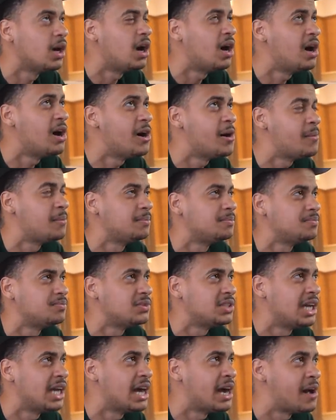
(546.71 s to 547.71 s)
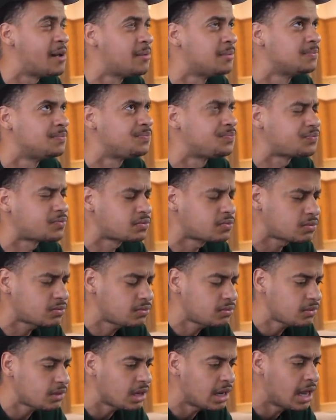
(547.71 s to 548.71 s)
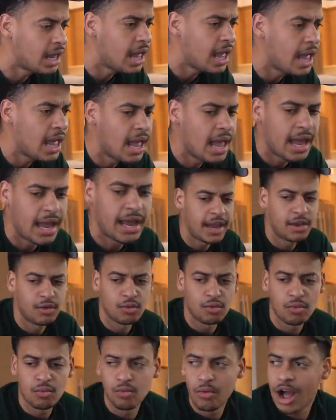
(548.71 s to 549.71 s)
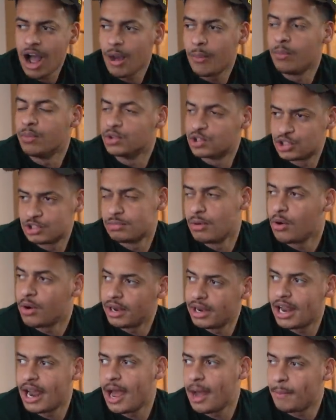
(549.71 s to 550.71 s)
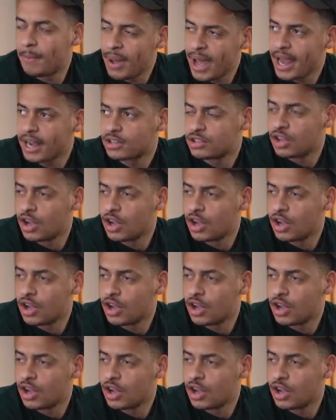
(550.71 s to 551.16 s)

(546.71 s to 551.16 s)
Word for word: Uh, yeah. And Rob was smoking that pack